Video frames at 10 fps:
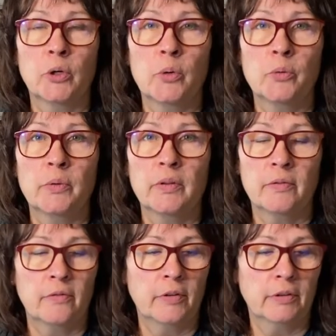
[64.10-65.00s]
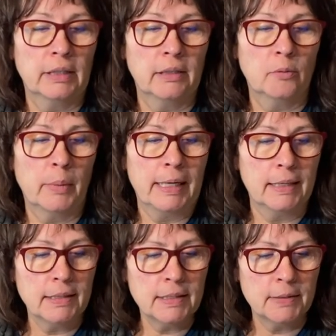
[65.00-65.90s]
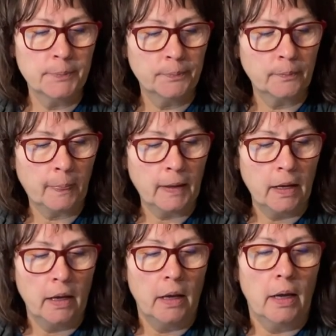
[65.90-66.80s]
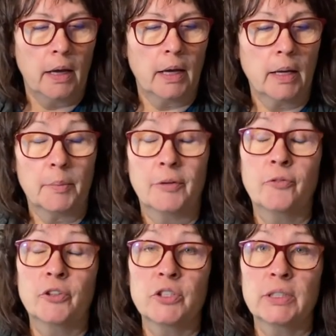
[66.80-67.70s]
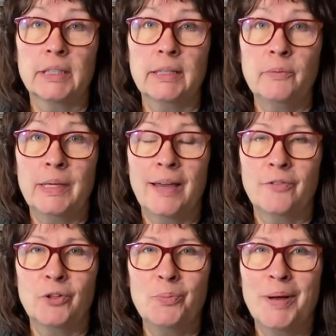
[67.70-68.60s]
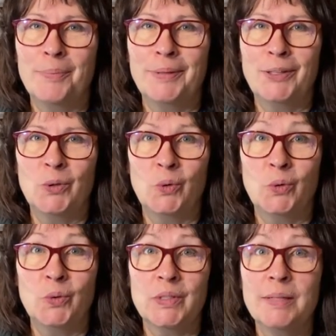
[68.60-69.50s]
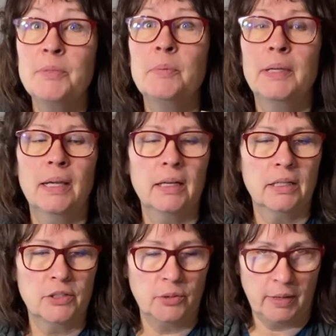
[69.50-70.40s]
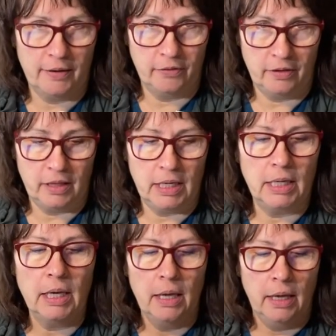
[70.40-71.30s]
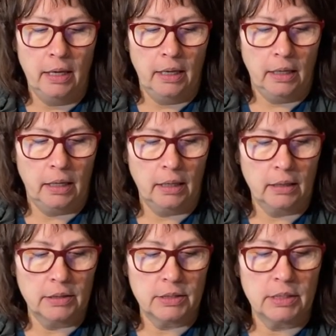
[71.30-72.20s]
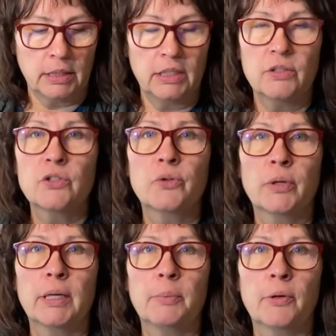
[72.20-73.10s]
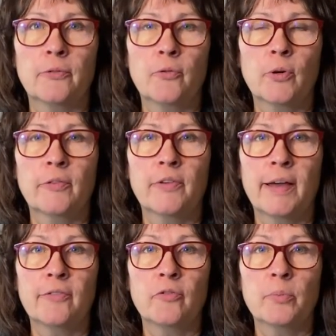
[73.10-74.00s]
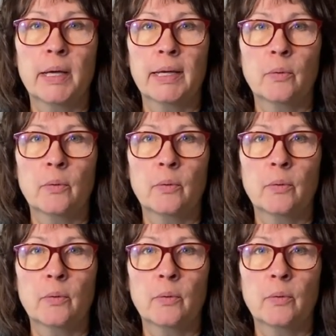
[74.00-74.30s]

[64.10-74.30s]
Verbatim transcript: own with very little maintenance. Um, unfortunately, we have a new puppy who seems to be getting into everything, and he destroyed about four or five of my